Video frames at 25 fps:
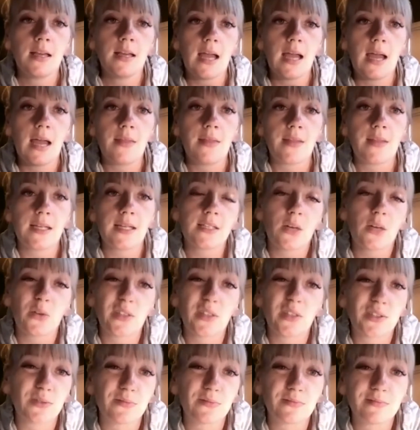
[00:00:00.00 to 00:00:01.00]
that's
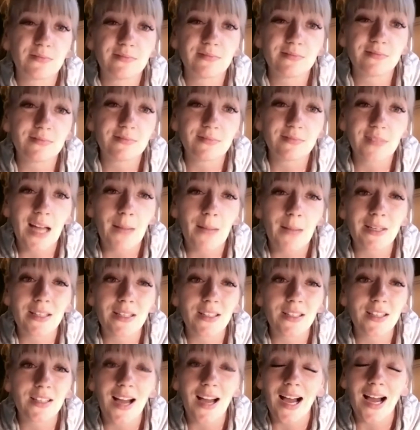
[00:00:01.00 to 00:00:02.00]
always,
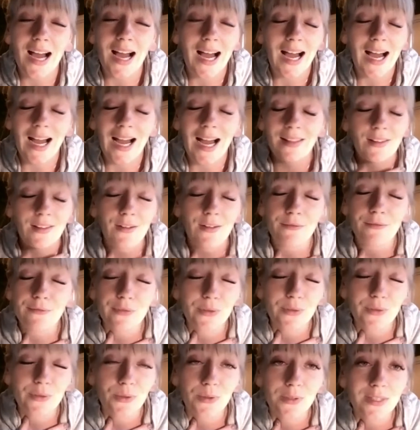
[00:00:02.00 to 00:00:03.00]
I love
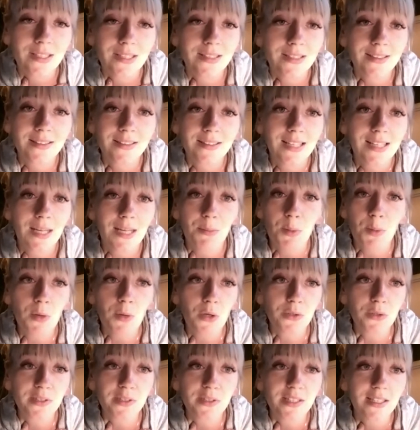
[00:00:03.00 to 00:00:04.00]
food and
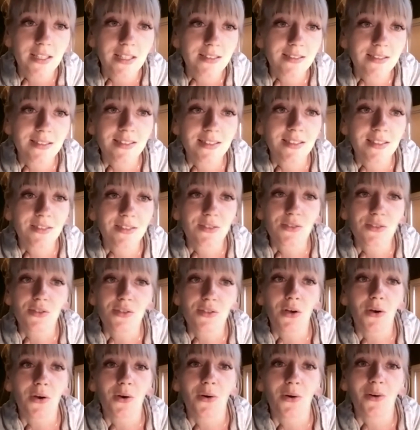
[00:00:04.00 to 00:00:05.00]
mimosas.
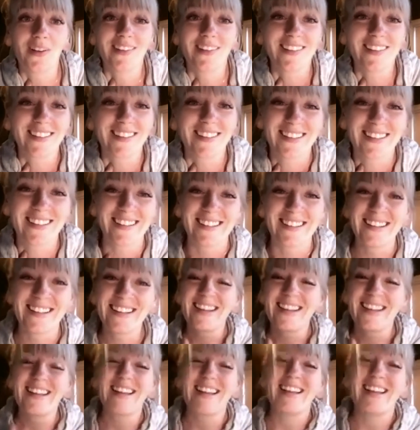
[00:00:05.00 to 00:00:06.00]
So
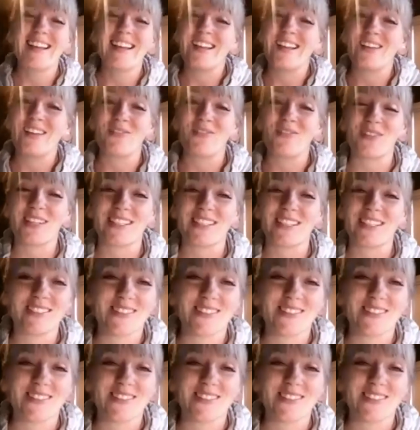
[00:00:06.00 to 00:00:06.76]
if we could do